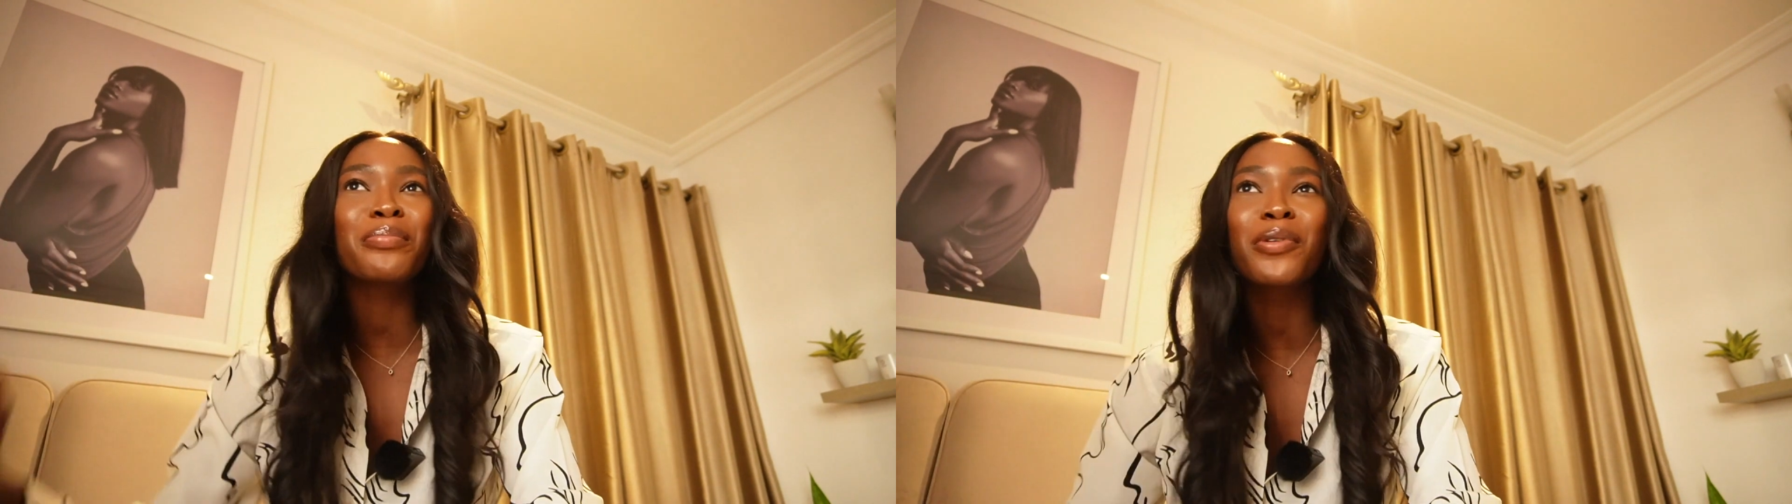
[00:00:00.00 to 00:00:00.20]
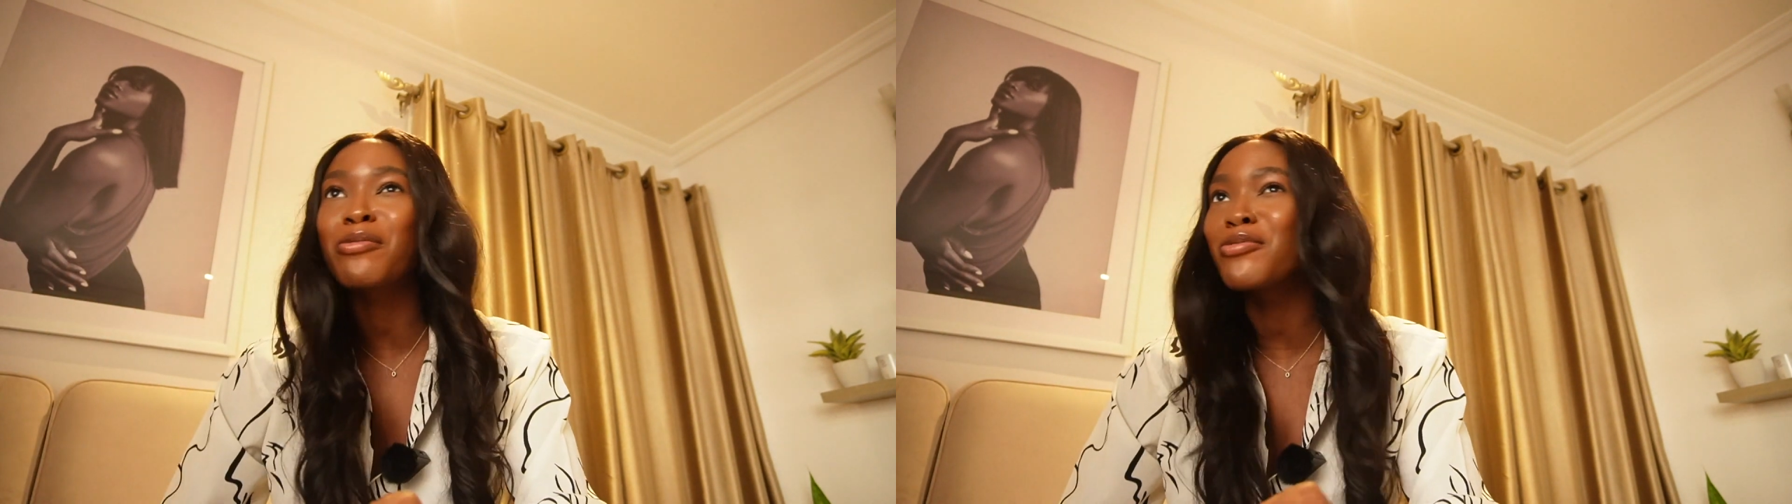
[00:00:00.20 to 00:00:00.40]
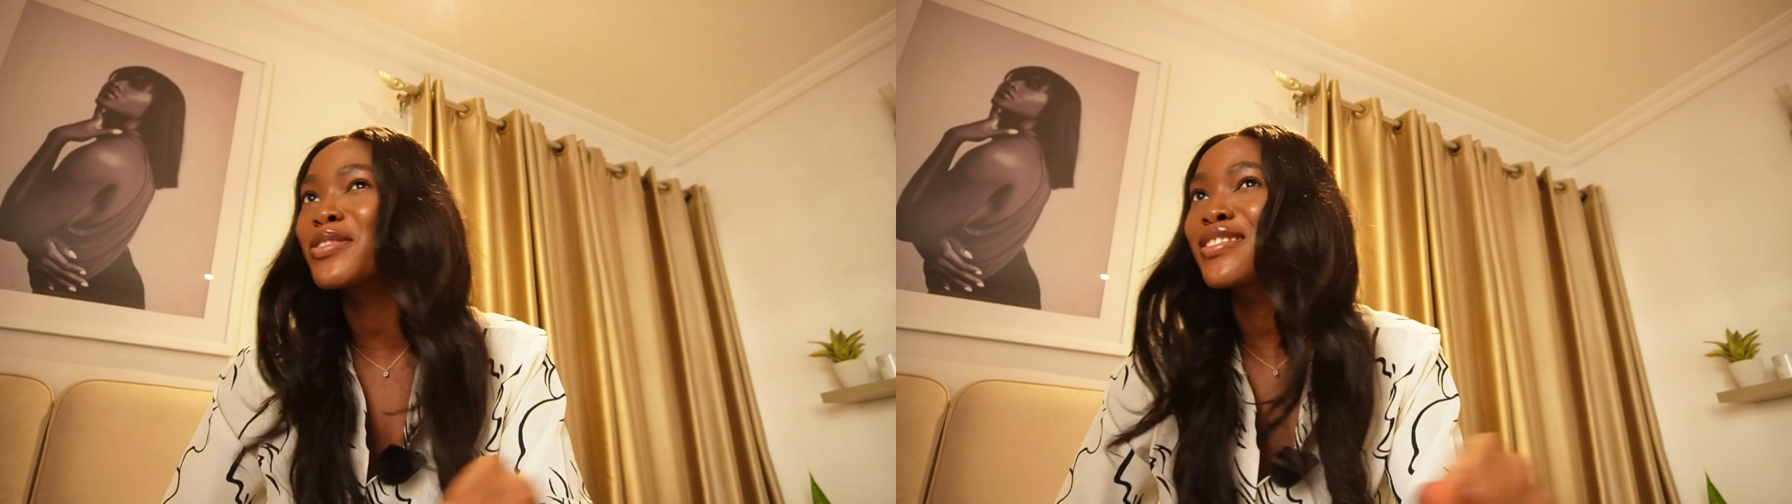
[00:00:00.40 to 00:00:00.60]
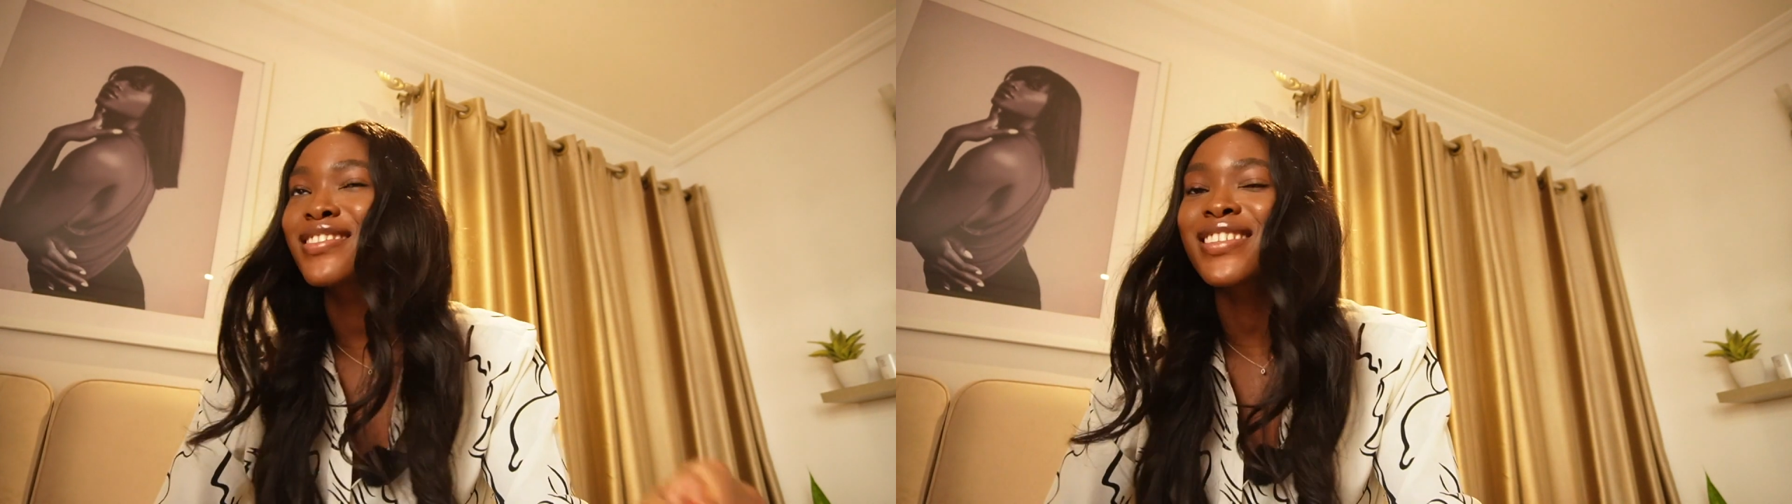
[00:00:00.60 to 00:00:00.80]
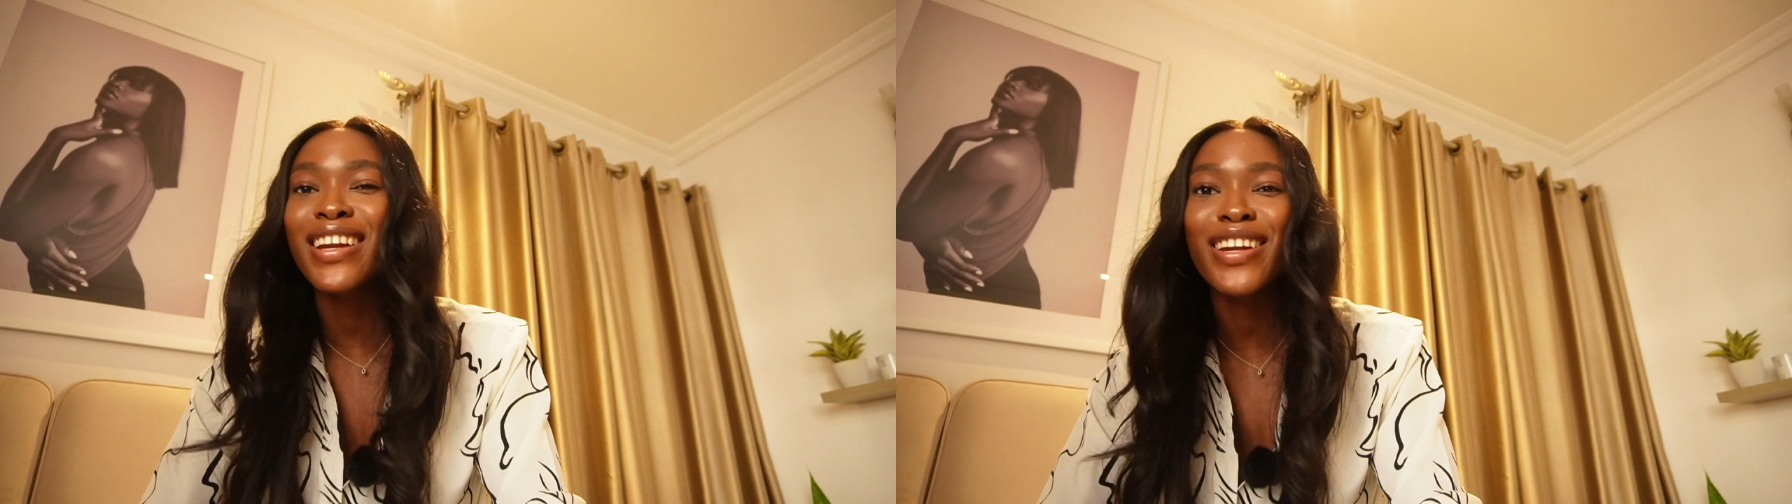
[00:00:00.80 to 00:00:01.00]
plug me to this
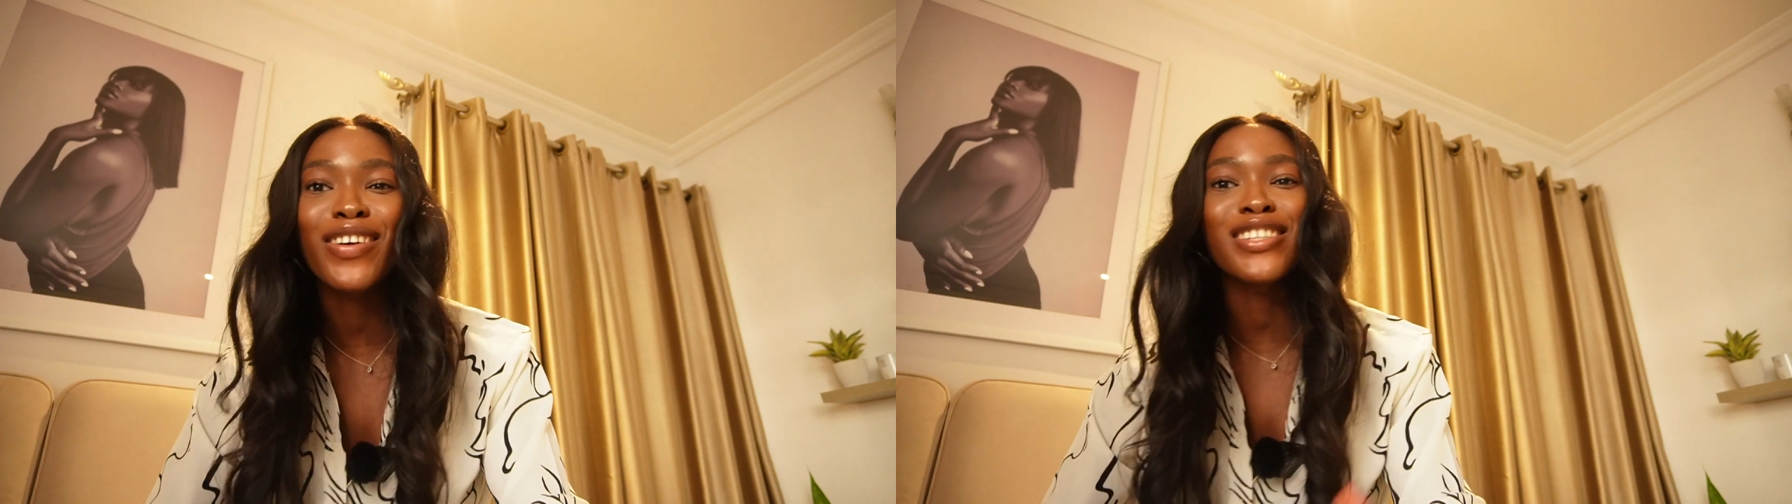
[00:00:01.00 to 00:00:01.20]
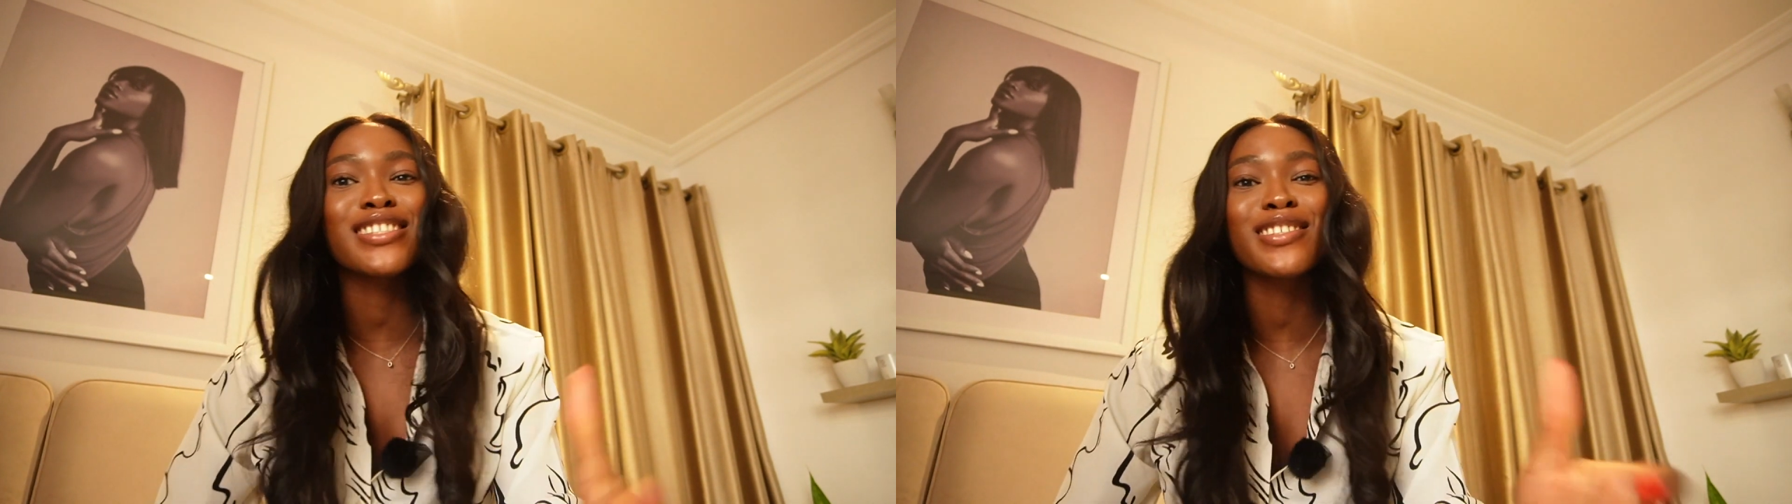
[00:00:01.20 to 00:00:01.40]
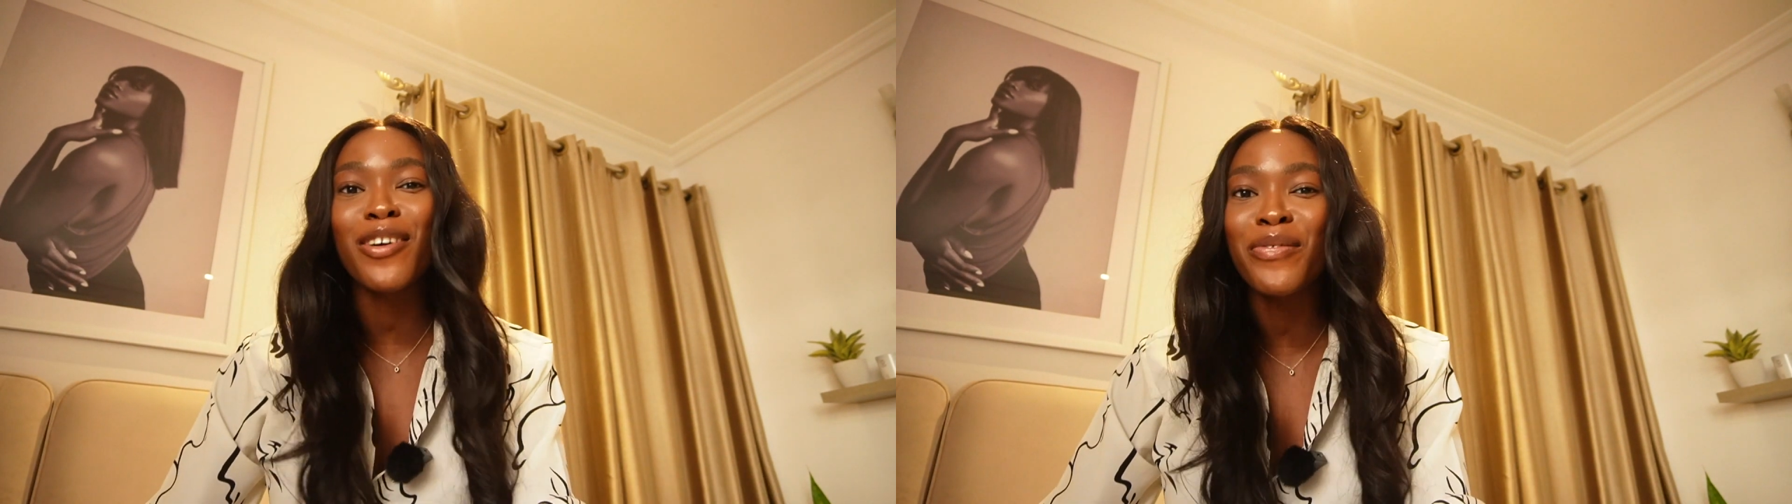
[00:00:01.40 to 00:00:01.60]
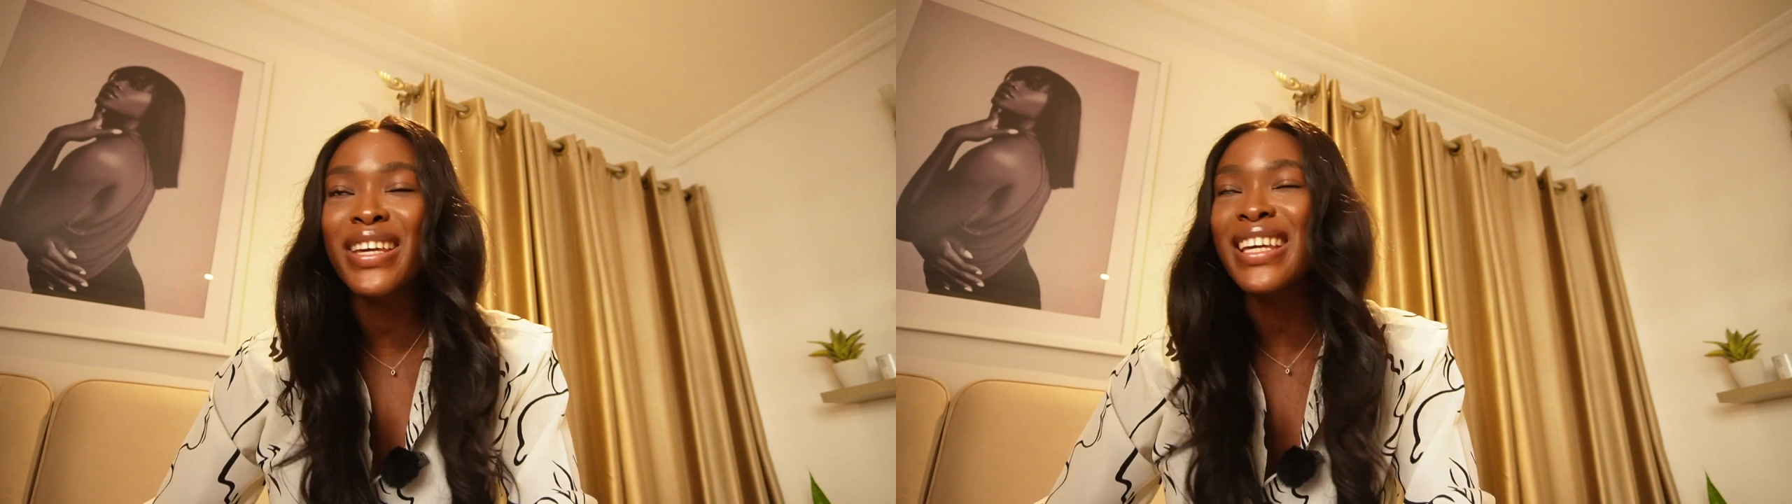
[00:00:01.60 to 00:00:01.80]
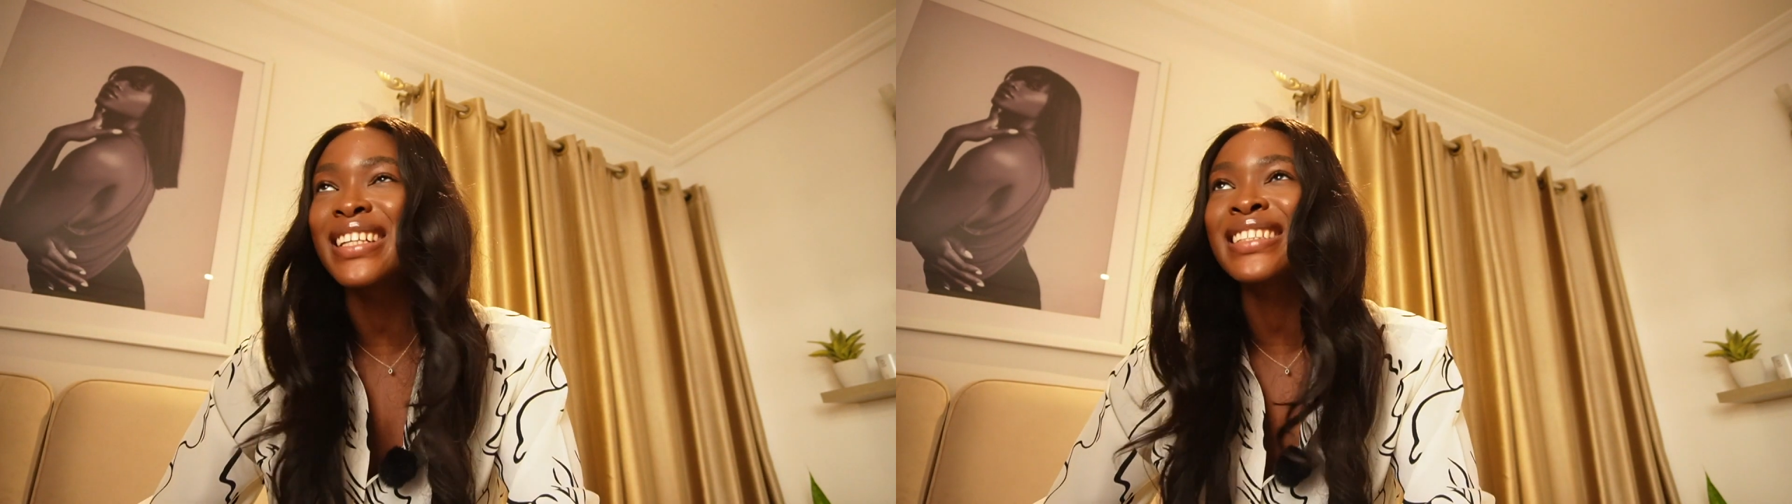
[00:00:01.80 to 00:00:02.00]
channel, and she's
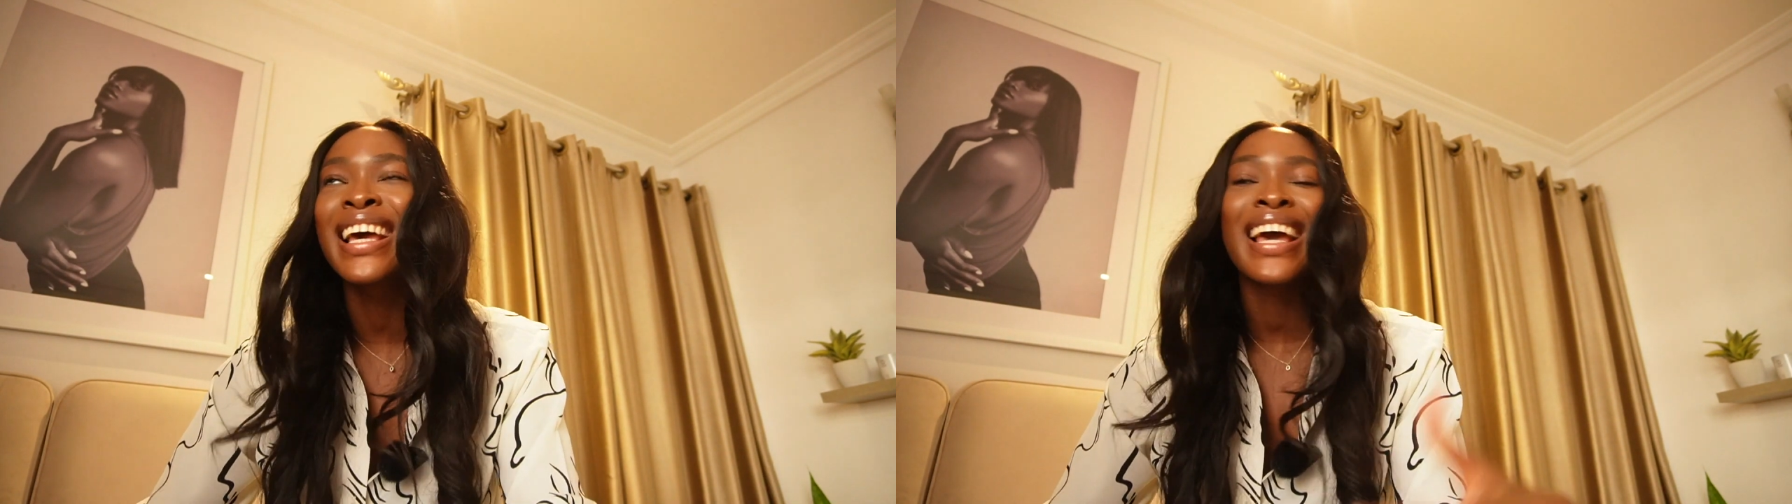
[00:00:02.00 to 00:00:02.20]
loving it.